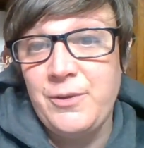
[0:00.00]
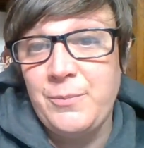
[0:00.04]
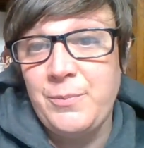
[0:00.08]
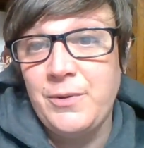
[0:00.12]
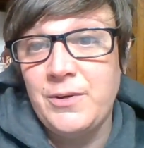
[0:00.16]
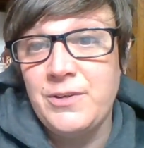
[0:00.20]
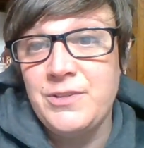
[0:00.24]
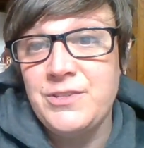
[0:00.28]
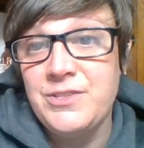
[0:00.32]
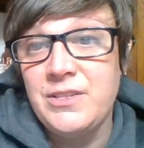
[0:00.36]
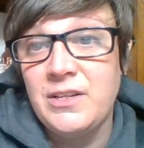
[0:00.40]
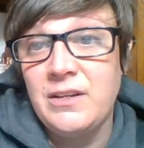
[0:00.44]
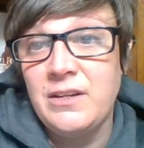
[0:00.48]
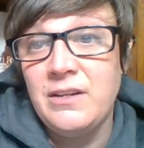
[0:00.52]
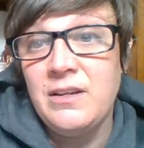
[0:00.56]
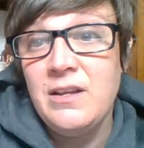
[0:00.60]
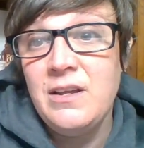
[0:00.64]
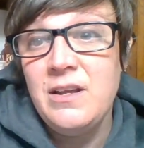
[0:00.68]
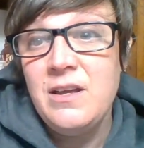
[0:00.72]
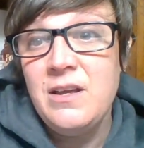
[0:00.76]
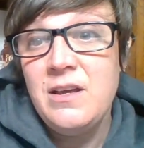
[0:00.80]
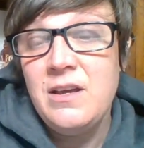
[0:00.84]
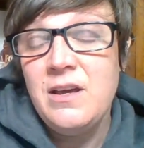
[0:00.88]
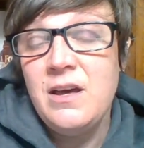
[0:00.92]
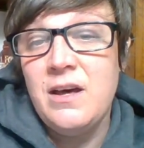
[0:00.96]
person
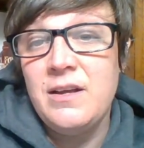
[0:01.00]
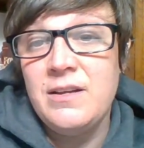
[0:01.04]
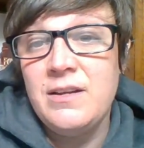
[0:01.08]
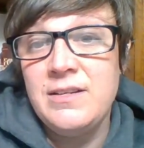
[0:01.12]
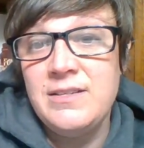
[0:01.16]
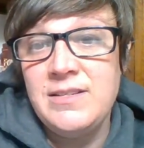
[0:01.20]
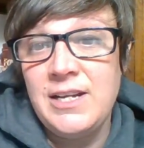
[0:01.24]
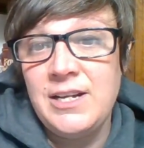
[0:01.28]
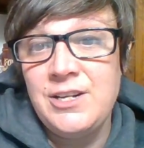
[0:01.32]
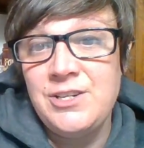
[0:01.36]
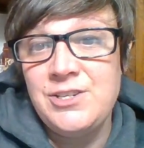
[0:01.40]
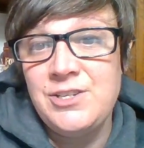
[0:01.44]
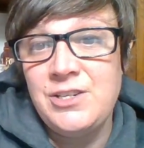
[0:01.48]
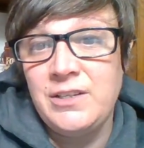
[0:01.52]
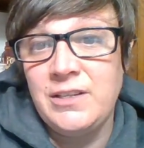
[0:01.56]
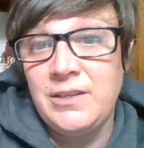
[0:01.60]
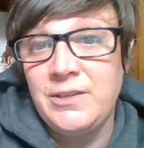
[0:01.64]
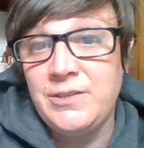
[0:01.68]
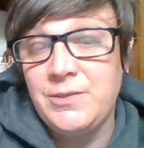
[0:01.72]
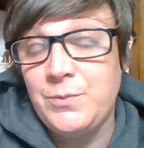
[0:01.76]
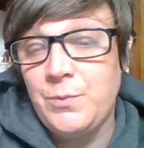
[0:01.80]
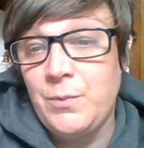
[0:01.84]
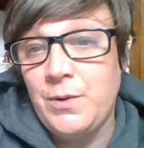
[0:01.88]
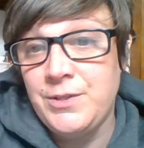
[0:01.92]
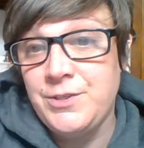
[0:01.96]
unintentionally.
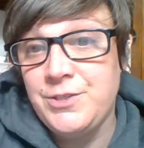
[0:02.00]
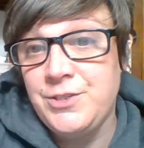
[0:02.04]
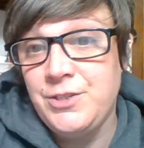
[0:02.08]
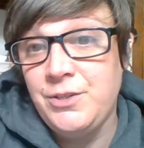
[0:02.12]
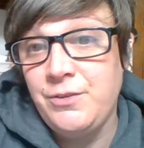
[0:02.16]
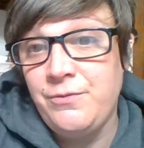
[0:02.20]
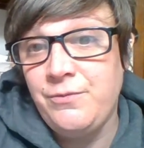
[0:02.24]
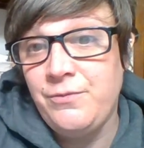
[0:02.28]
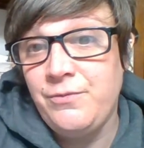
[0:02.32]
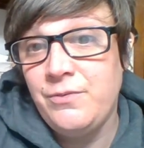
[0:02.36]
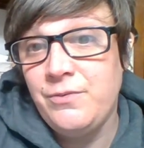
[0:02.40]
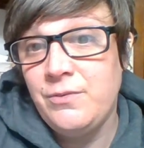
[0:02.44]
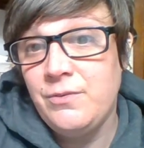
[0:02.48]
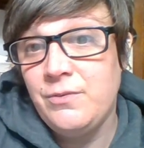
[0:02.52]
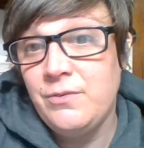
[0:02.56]
Once you've